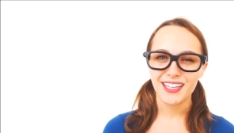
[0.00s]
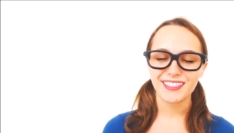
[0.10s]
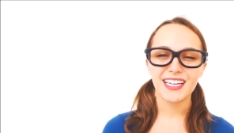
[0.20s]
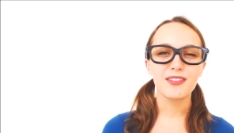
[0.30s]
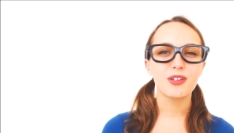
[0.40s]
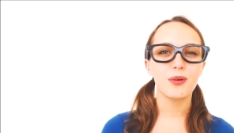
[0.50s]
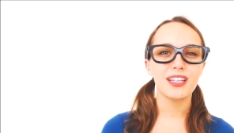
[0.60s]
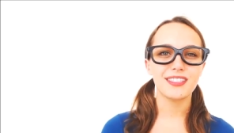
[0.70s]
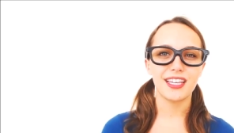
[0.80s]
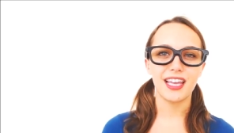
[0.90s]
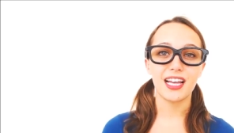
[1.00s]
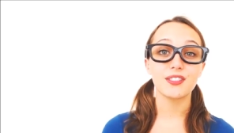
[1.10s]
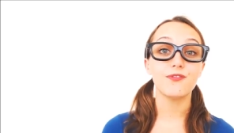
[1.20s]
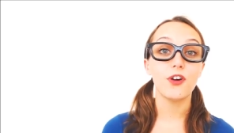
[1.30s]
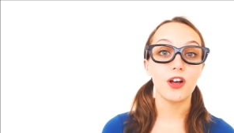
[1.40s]
Sound quality
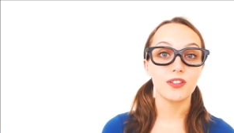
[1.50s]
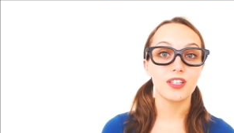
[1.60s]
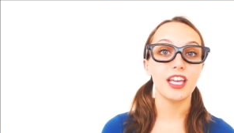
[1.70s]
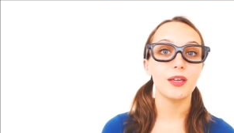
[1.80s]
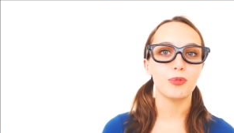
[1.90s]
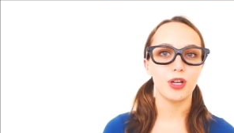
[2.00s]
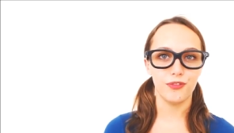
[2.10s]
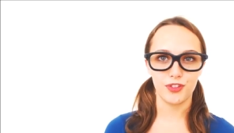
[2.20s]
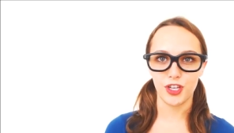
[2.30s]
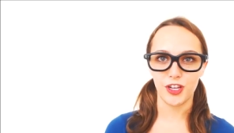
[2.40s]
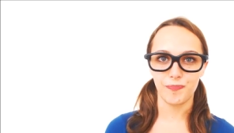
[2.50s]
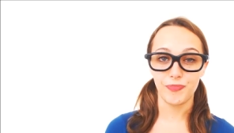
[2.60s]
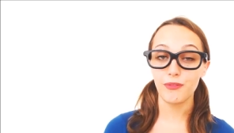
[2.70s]
has vastly improved too.